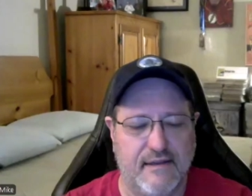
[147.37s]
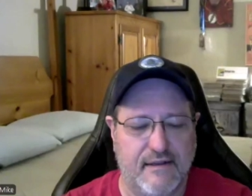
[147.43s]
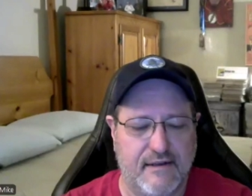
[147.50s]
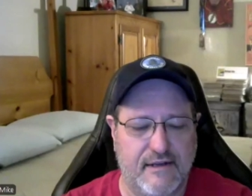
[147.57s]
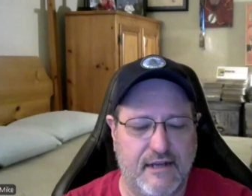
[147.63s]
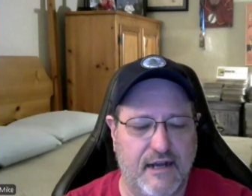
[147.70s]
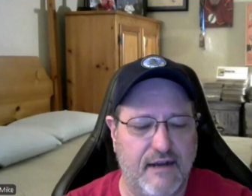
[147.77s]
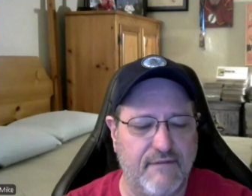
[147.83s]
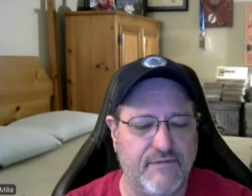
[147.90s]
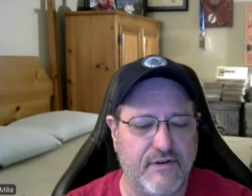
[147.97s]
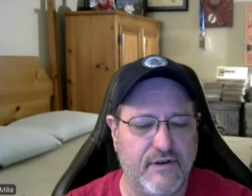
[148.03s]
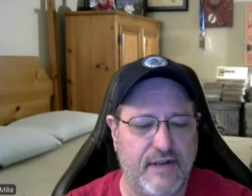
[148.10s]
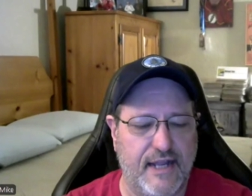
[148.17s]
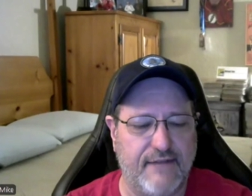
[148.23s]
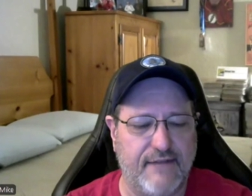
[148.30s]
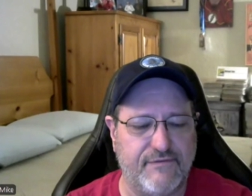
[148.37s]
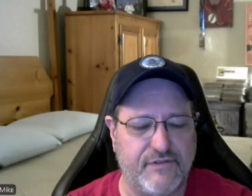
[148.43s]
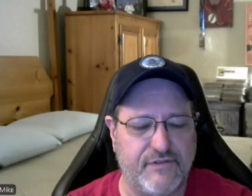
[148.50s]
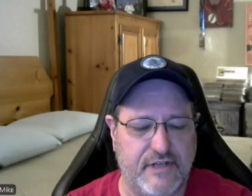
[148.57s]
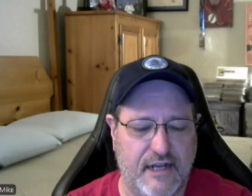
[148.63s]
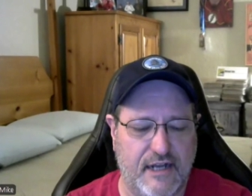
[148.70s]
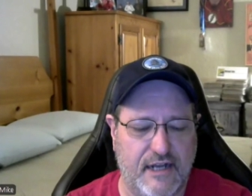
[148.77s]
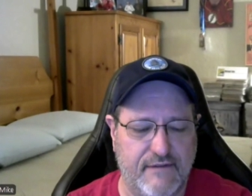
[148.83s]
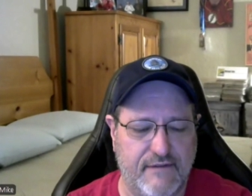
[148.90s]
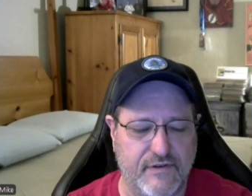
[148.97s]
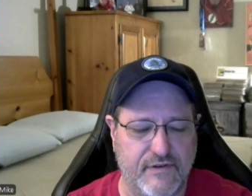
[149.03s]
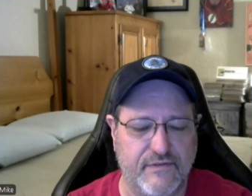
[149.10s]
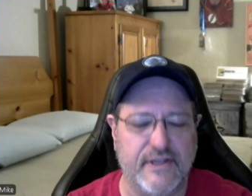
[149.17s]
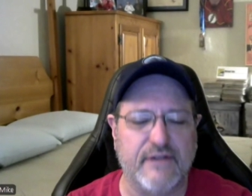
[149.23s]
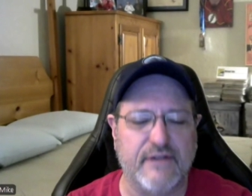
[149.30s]
cover after
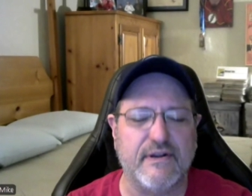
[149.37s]
cover. They're